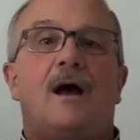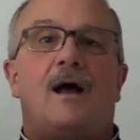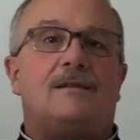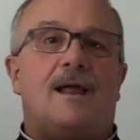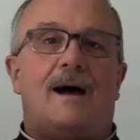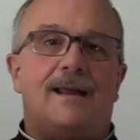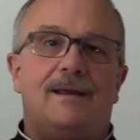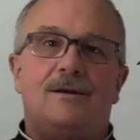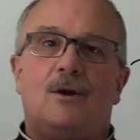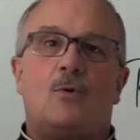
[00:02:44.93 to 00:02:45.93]
a
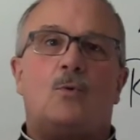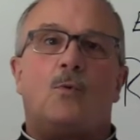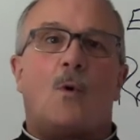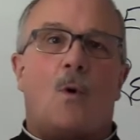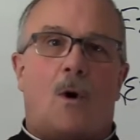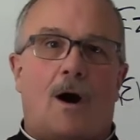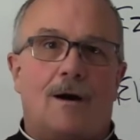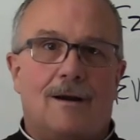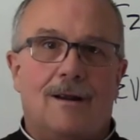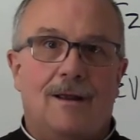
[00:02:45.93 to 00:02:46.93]
lion
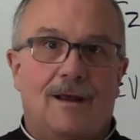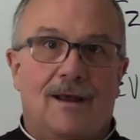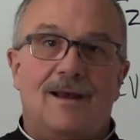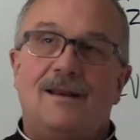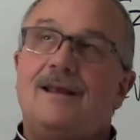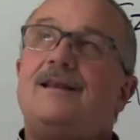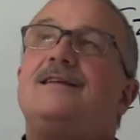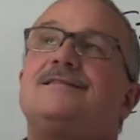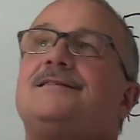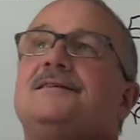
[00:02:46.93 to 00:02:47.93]
roar. And it
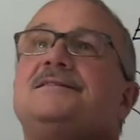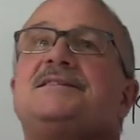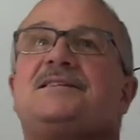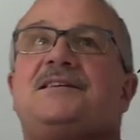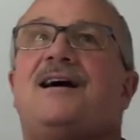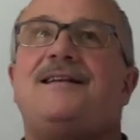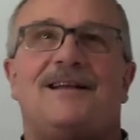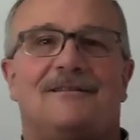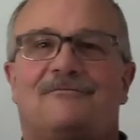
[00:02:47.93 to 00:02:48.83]
is stunning.